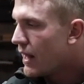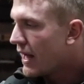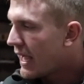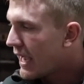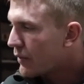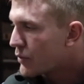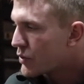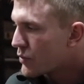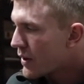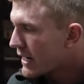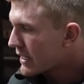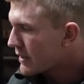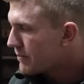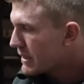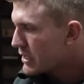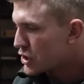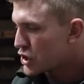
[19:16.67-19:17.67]
I would
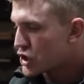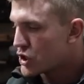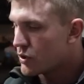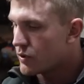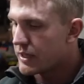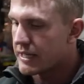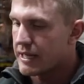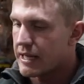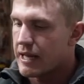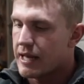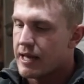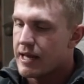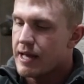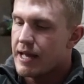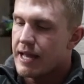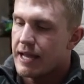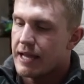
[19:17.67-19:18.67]
recommend shooting
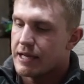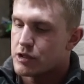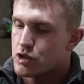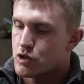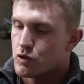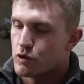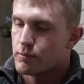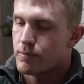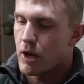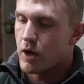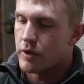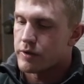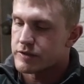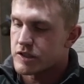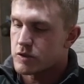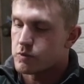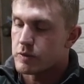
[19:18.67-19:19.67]
a
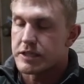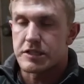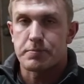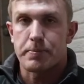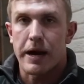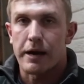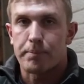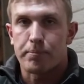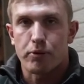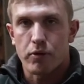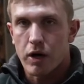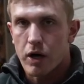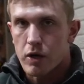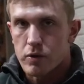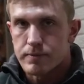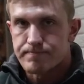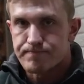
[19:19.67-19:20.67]
TrueBall Sweet Spot
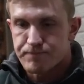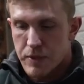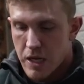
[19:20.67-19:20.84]
Pro,